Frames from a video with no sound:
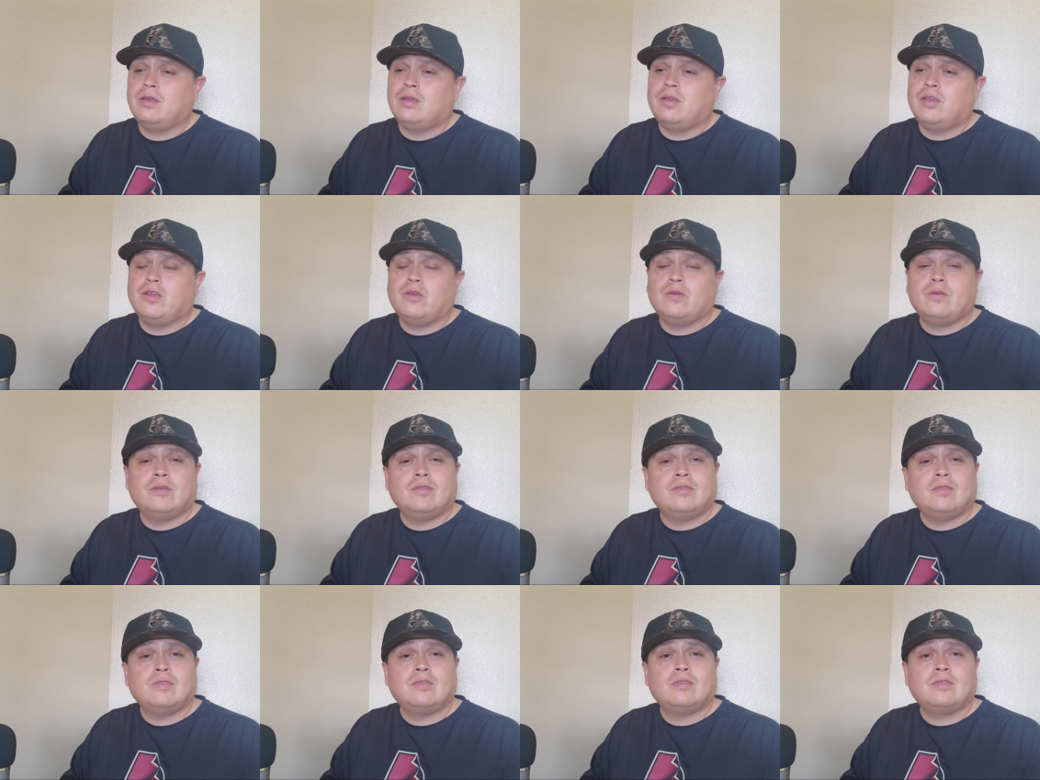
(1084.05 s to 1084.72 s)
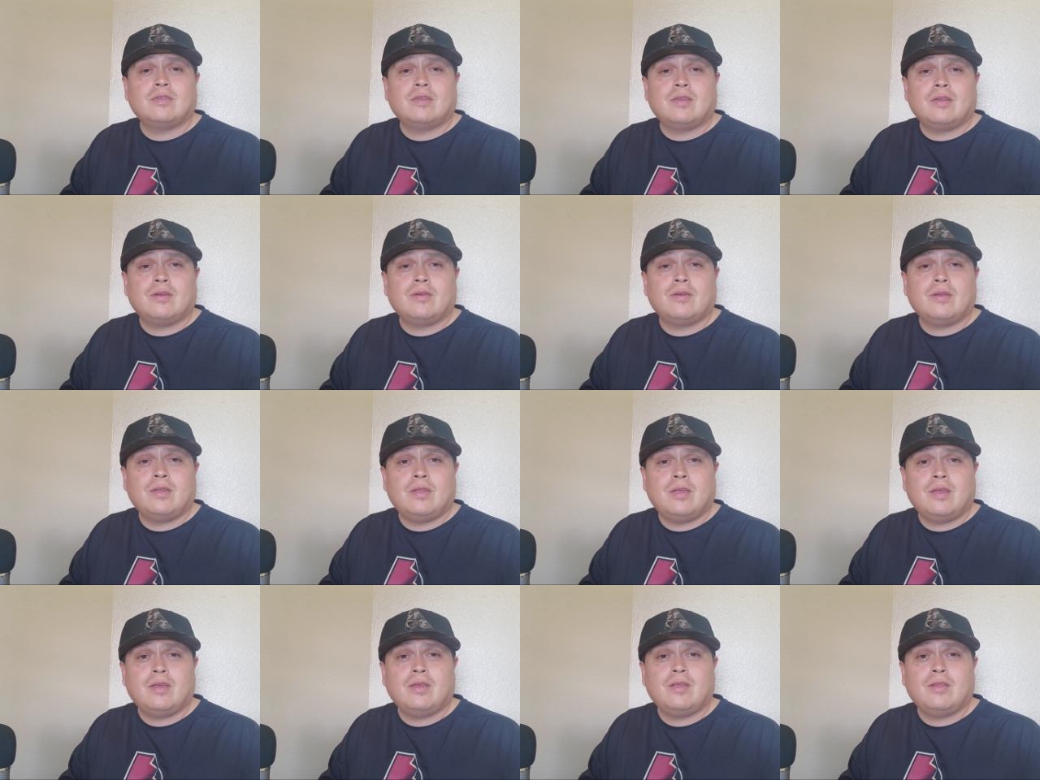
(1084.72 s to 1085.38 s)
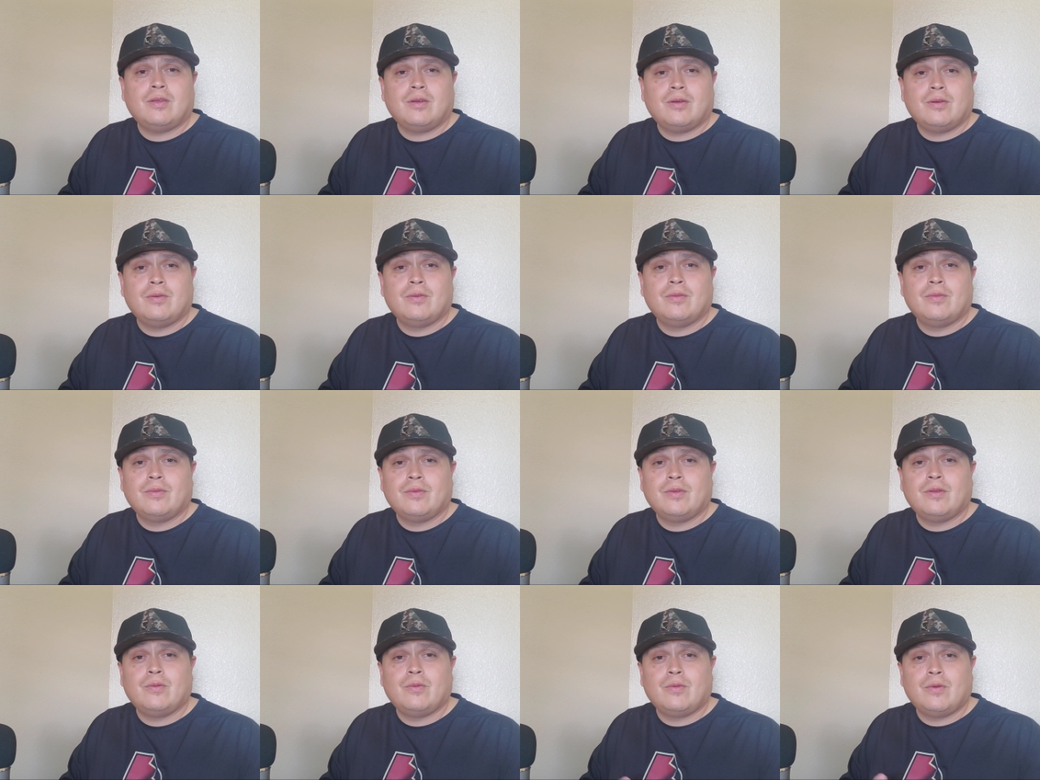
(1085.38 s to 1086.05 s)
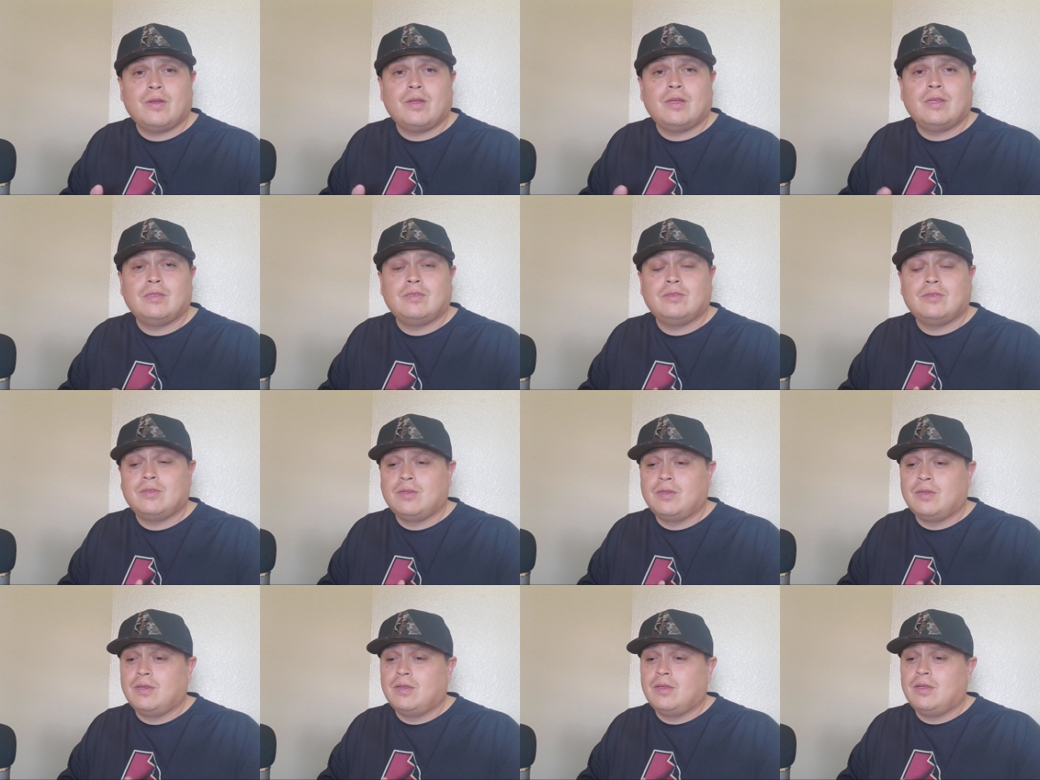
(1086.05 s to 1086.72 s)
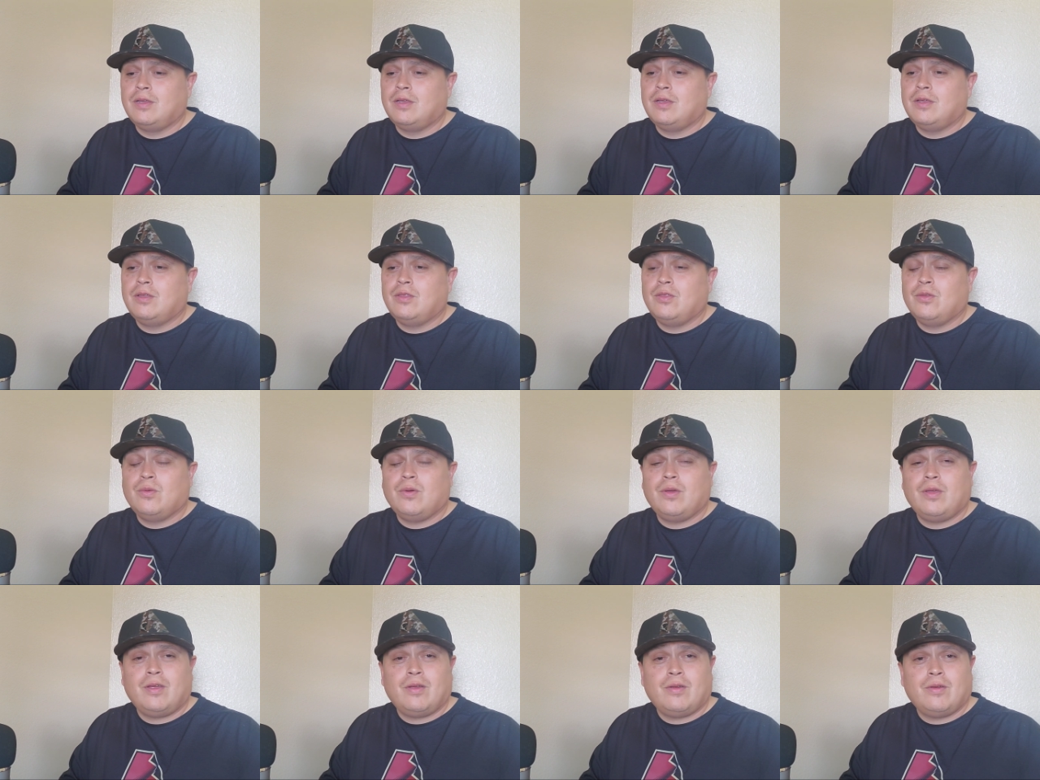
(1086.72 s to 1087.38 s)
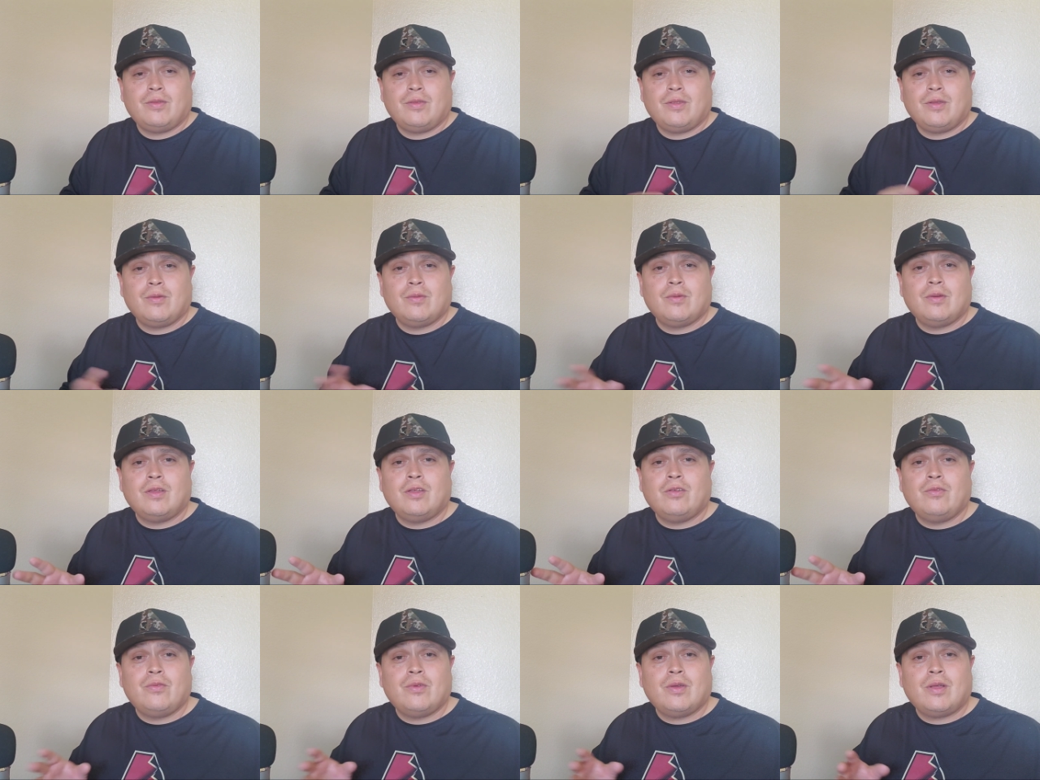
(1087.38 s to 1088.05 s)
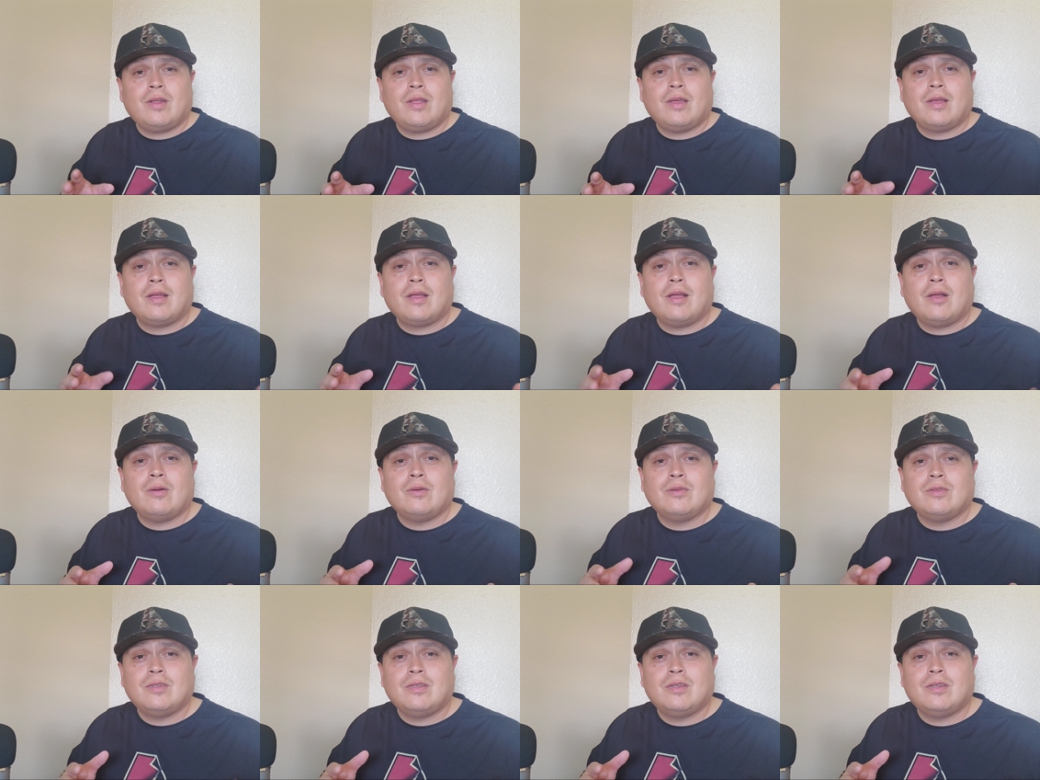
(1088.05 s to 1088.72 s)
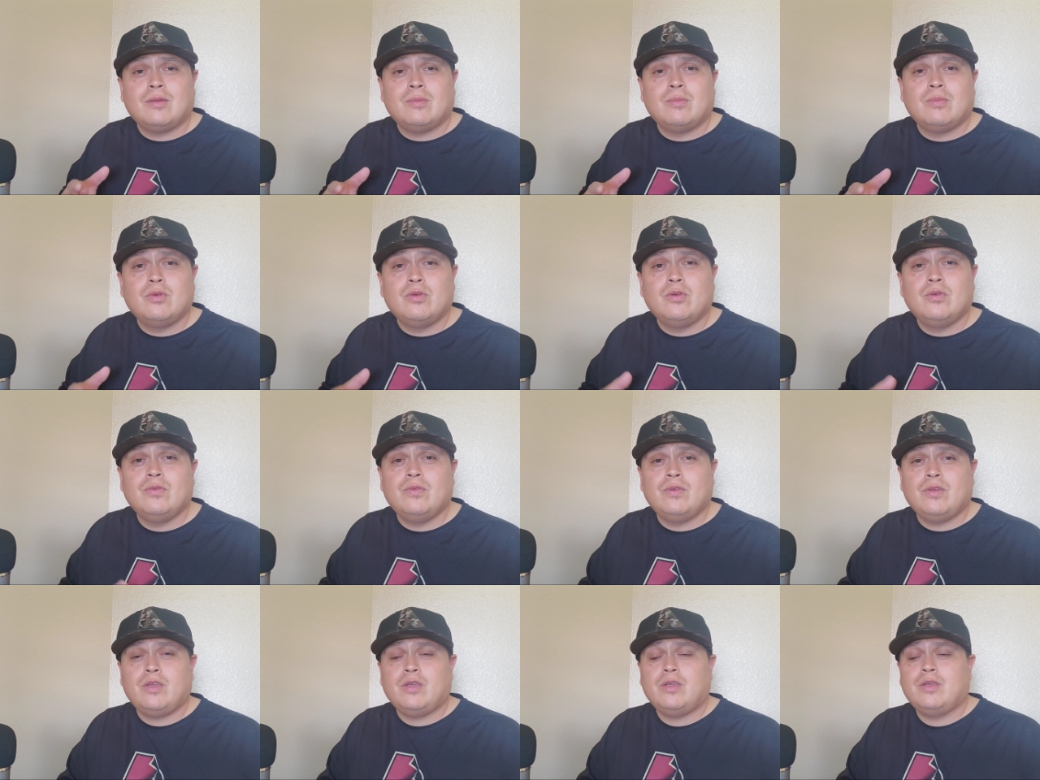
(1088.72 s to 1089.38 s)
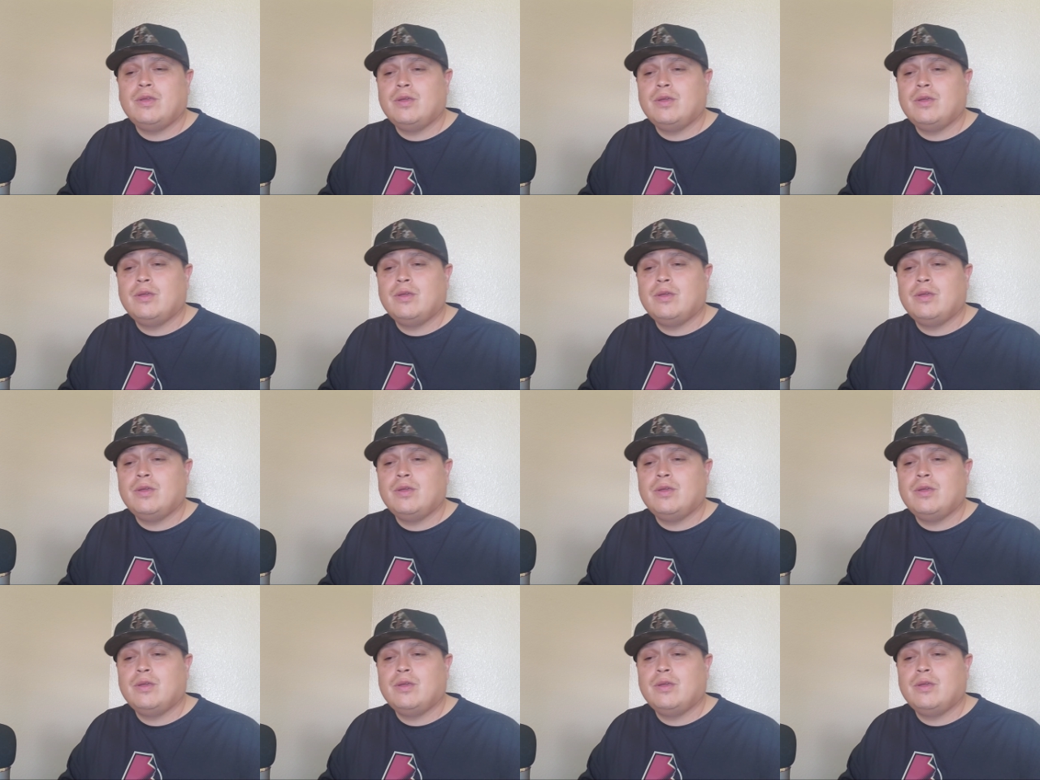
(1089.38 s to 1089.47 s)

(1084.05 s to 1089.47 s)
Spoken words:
It was a scary day though. It was. The way everything was, it felt like I was in a movie.